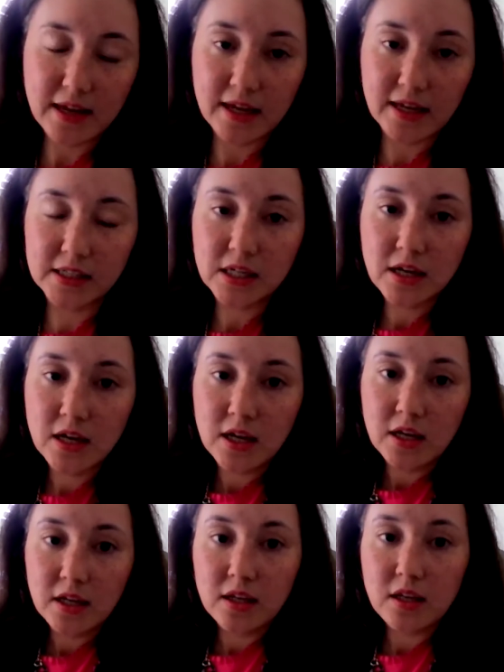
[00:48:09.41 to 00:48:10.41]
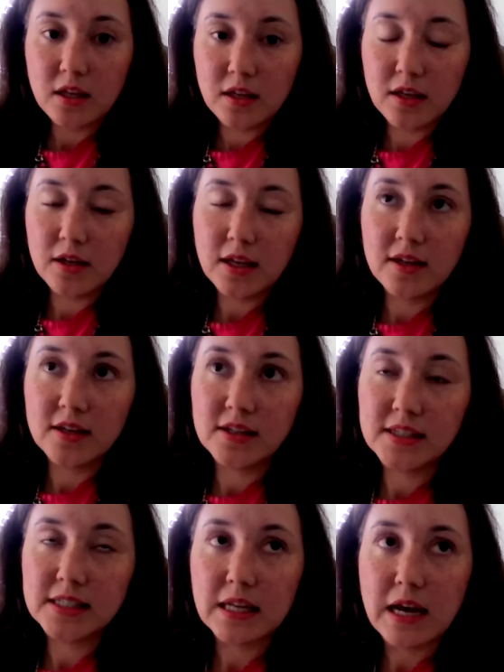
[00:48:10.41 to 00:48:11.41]
and he
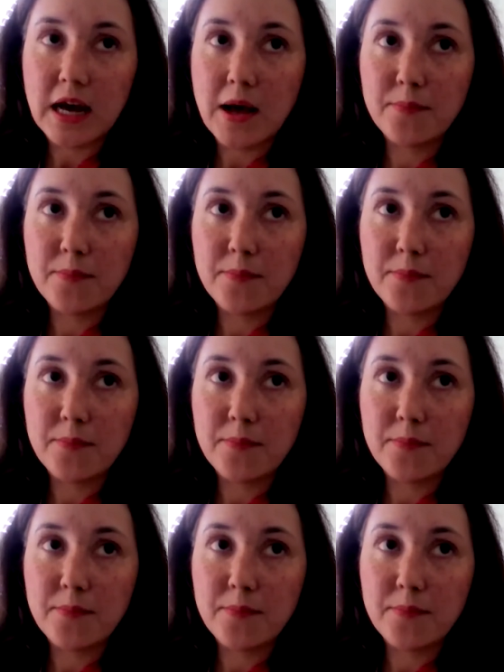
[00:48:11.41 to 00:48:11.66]
is